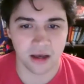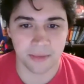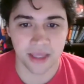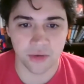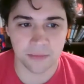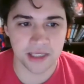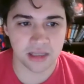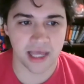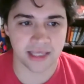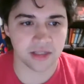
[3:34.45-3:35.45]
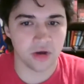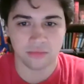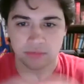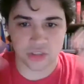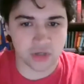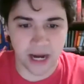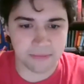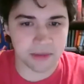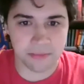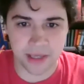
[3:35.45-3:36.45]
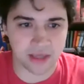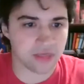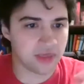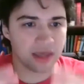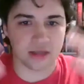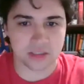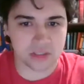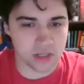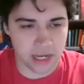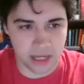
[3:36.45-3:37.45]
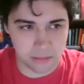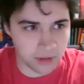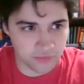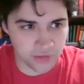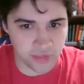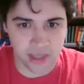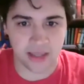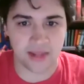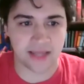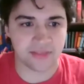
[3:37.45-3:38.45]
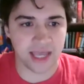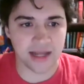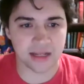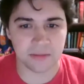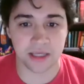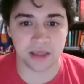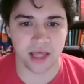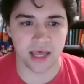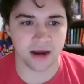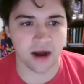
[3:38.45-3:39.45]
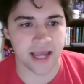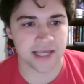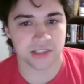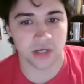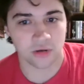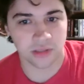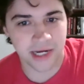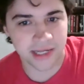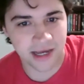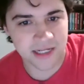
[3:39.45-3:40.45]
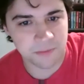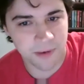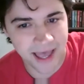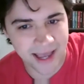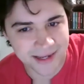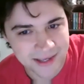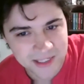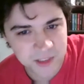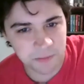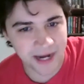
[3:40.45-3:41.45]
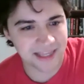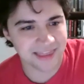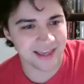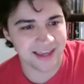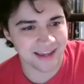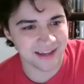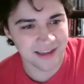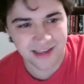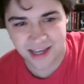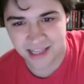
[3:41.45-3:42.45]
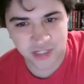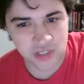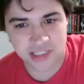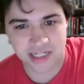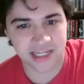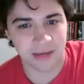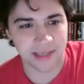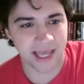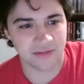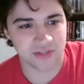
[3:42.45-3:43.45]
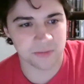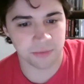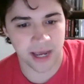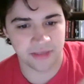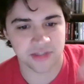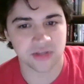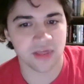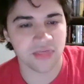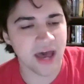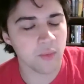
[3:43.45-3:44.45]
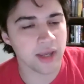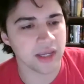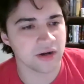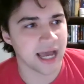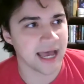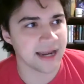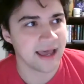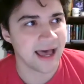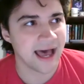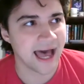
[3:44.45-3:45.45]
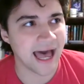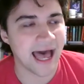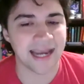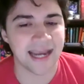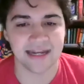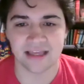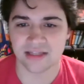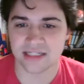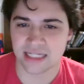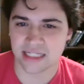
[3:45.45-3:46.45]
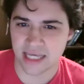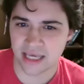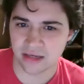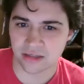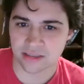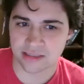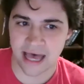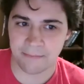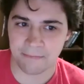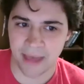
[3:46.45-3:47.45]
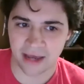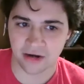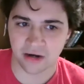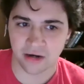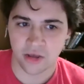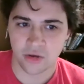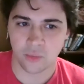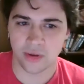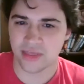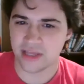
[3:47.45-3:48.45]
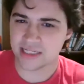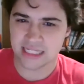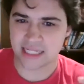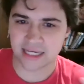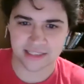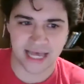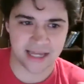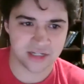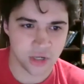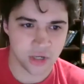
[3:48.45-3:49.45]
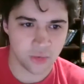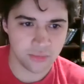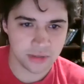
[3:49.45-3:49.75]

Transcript: it would be like, describe the big thing, describe everything, and then at the end it'd be like, all right, so lightning on its back, spiny thing, electricity coming out of its breath, so that way you're not hiding the details that matter within details that don't,